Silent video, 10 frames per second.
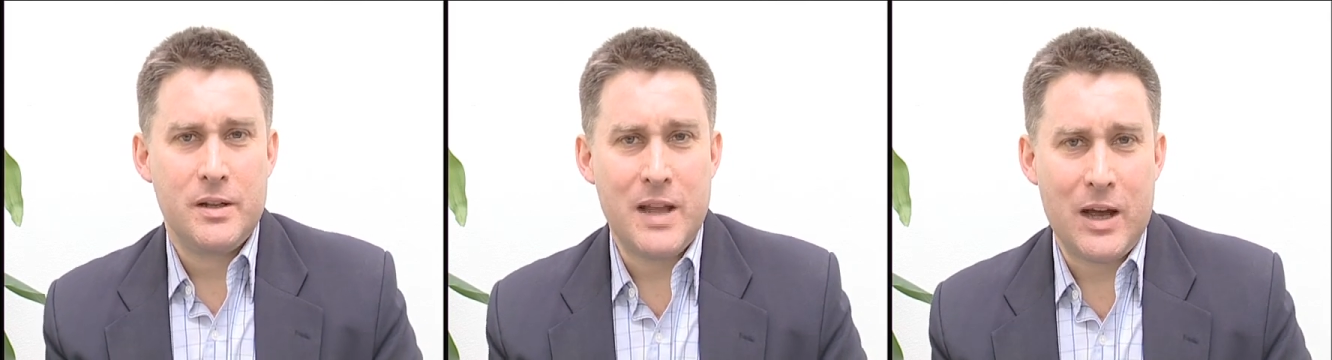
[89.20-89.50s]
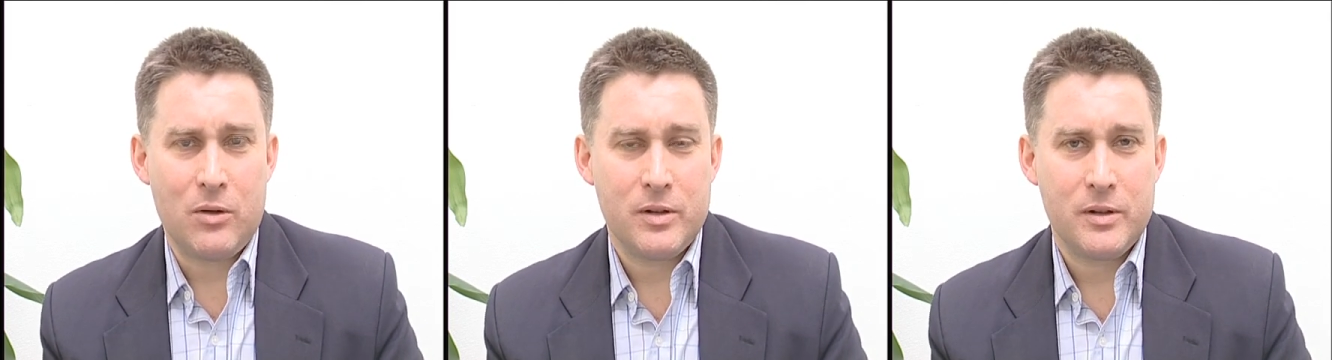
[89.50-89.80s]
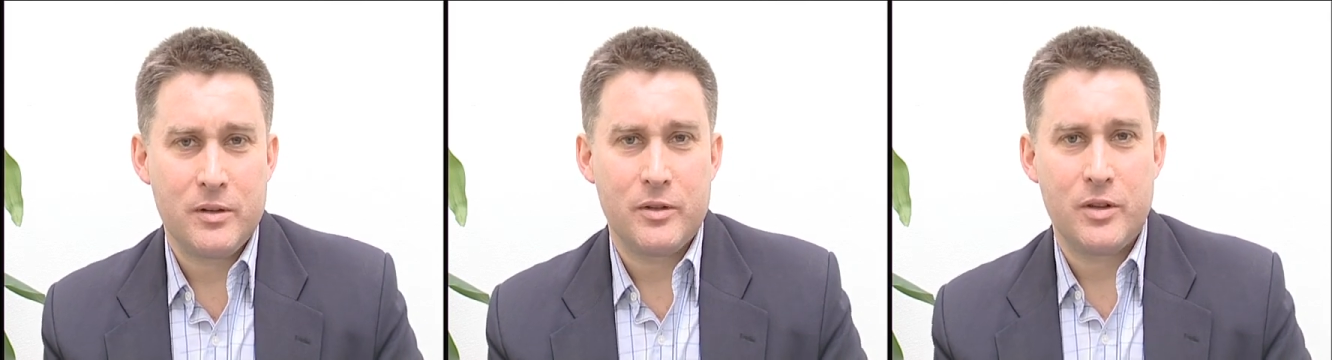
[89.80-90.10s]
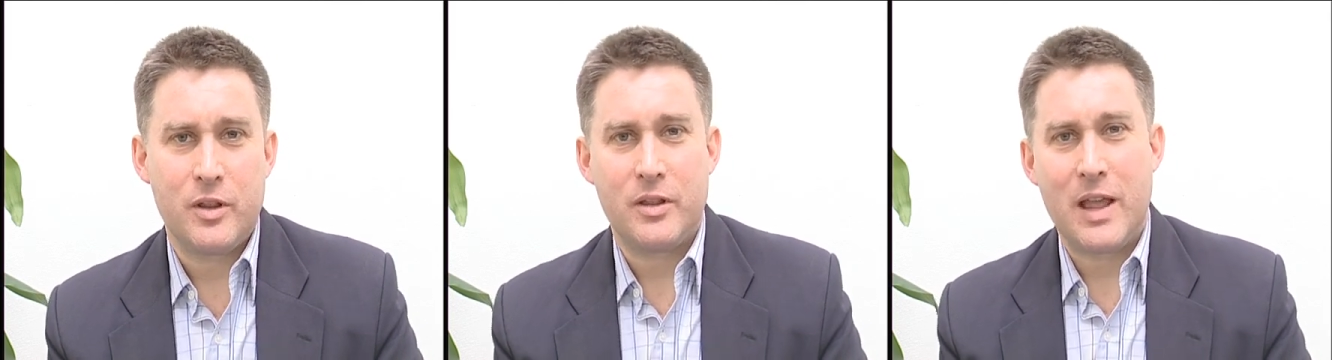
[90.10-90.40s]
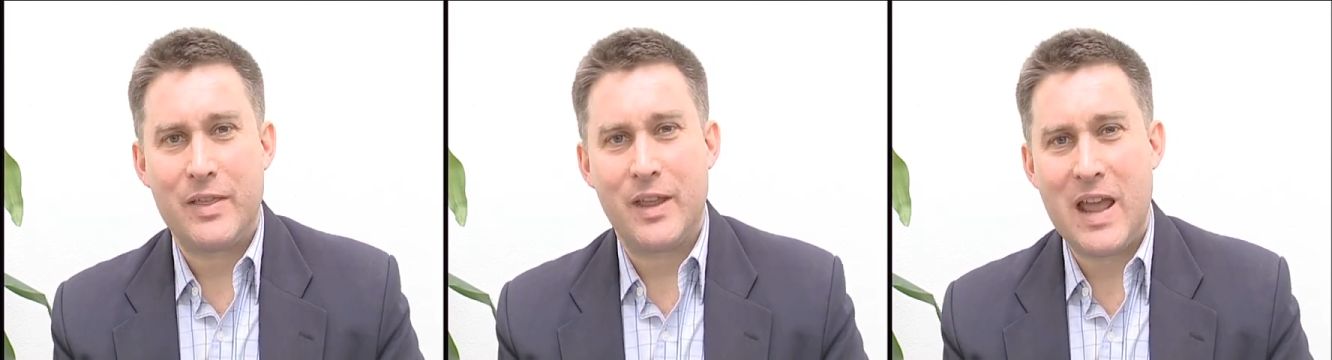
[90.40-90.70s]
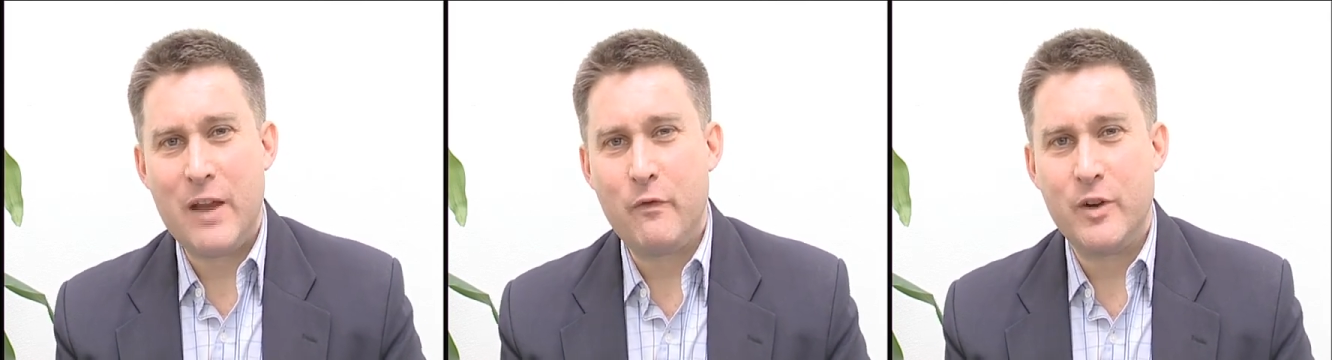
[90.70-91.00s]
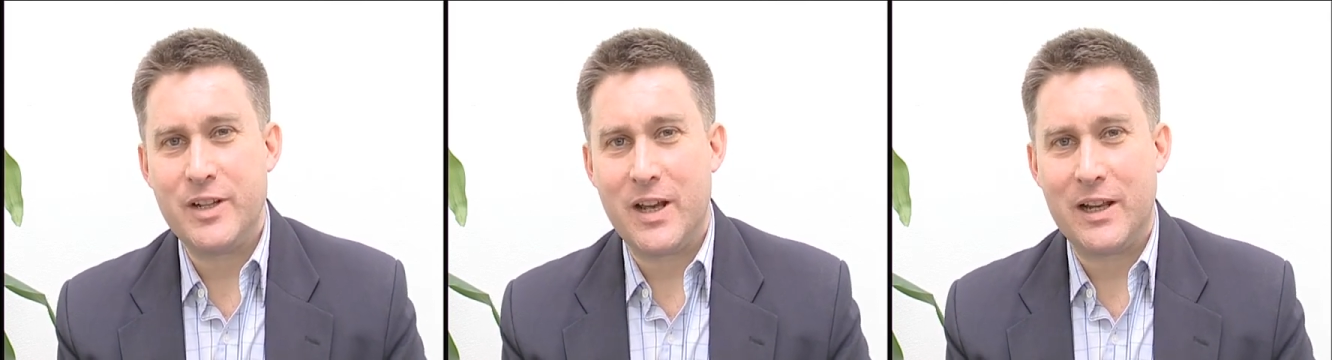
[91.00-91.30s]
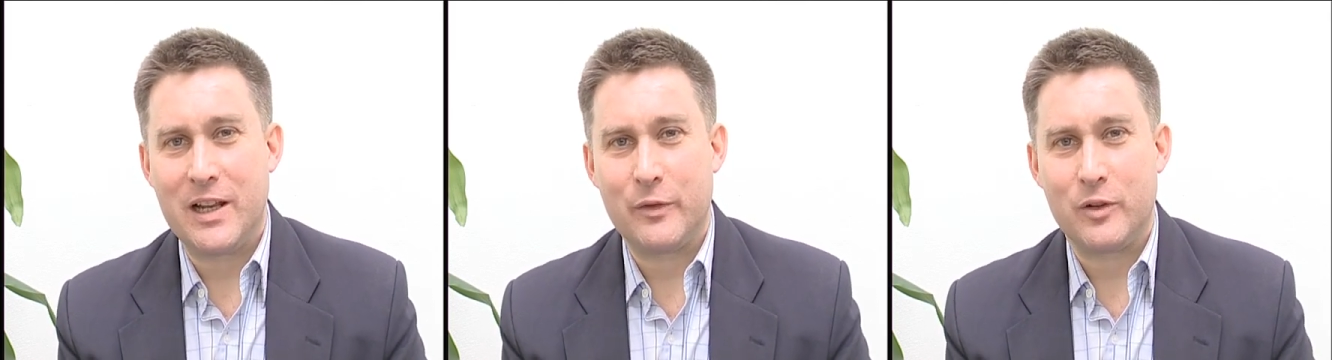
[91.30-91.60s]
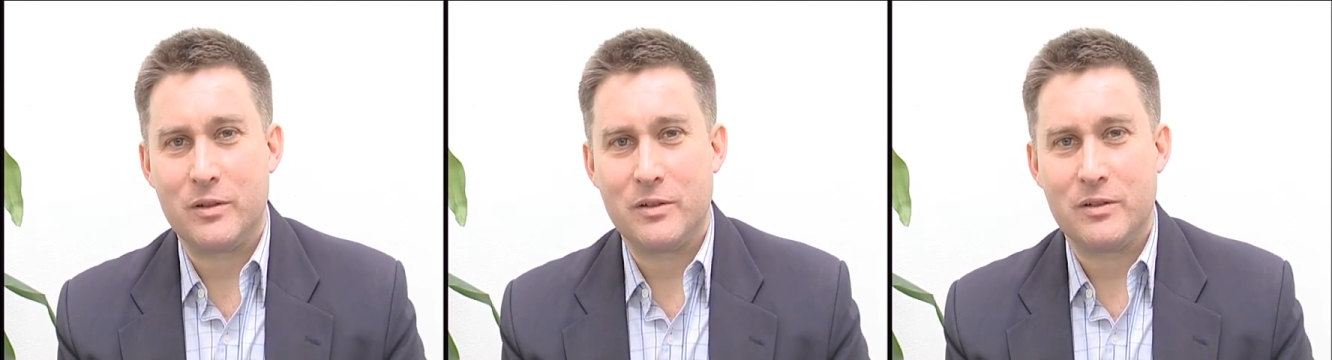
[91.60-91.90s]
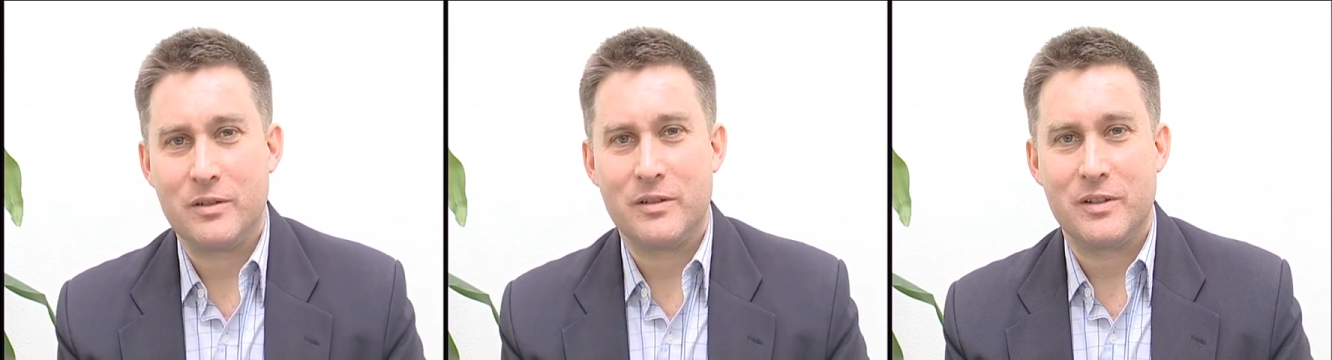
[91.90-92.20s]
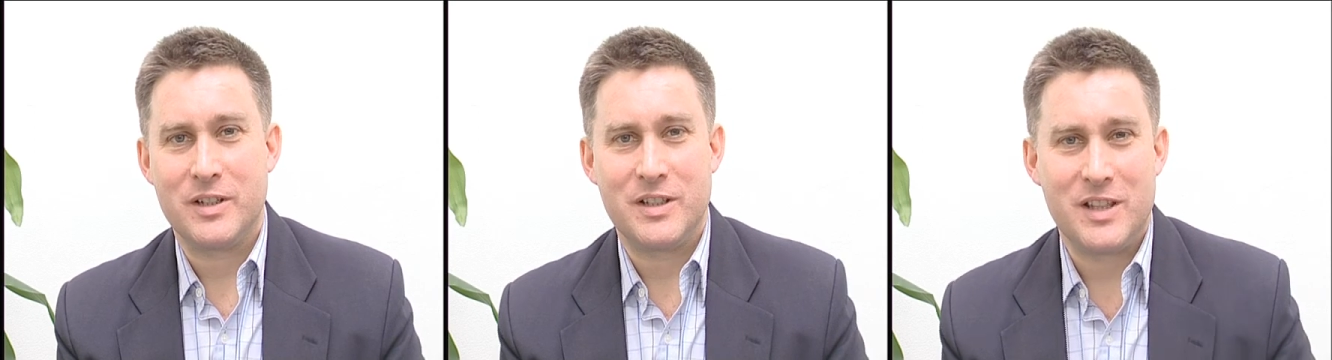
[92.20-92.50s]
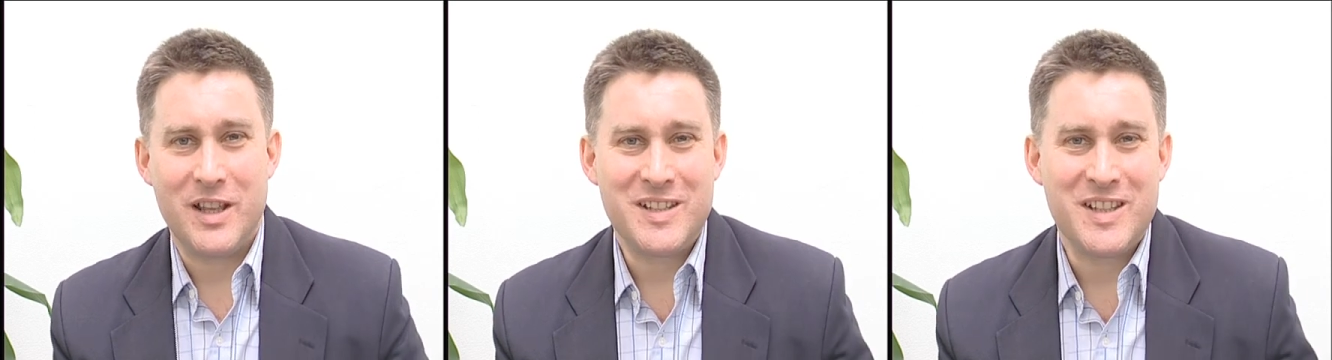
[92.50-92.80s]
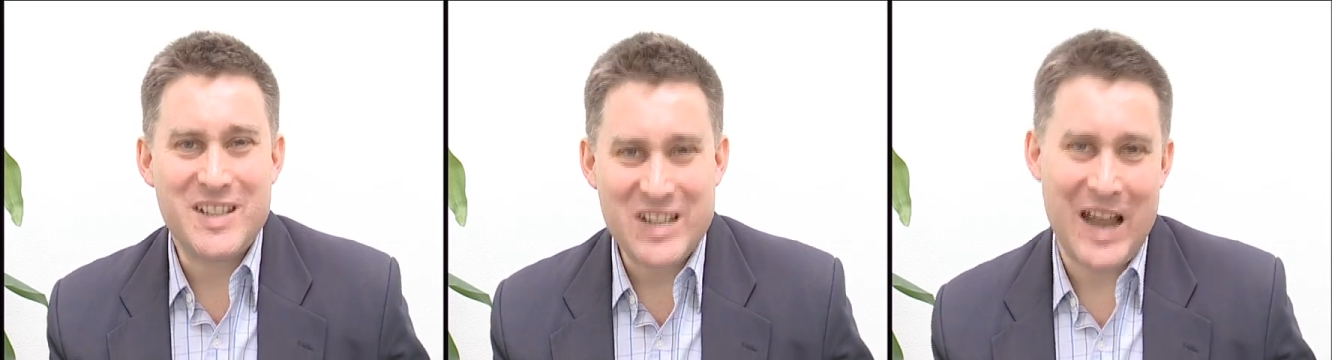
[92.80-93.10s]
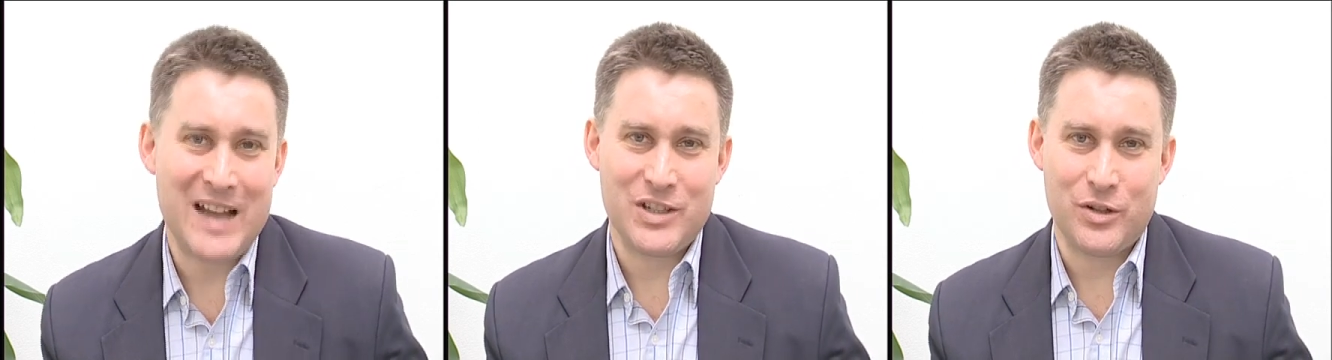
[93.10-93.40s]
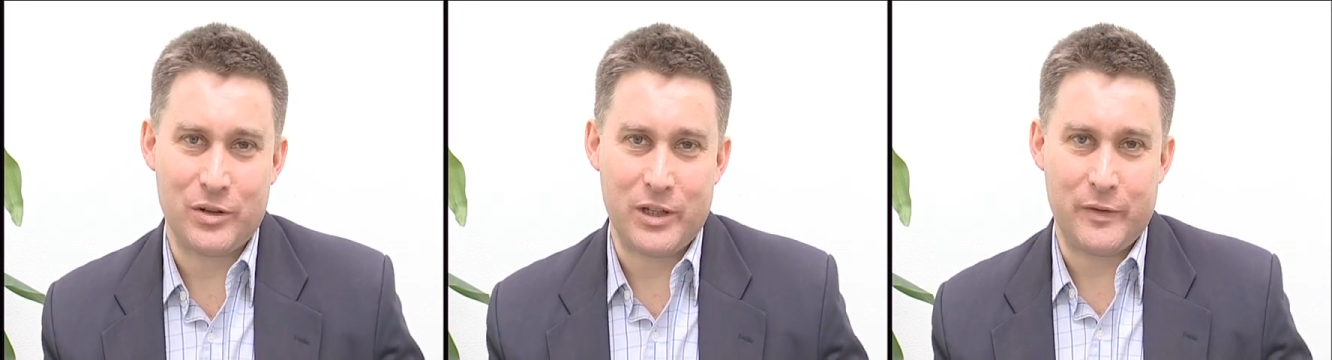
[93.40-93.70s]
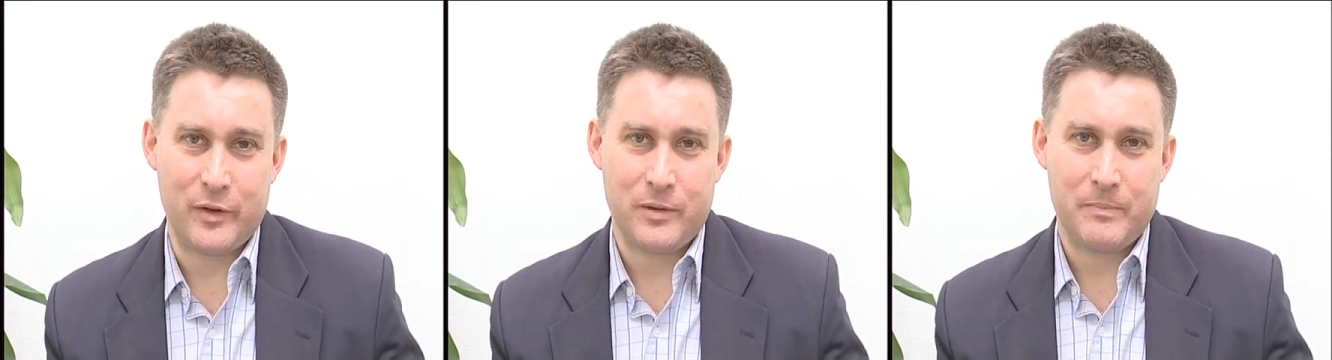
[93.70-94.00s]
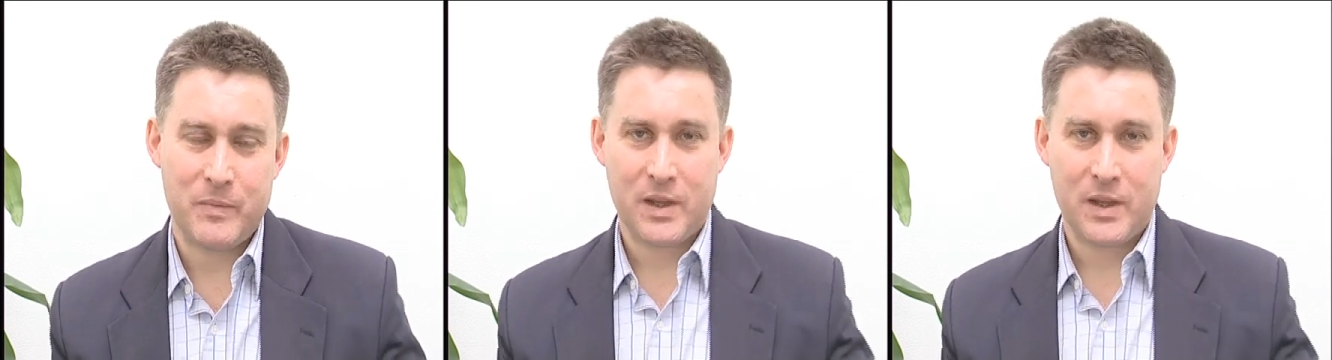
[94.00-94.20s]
Now, the everyday level is the tactical level.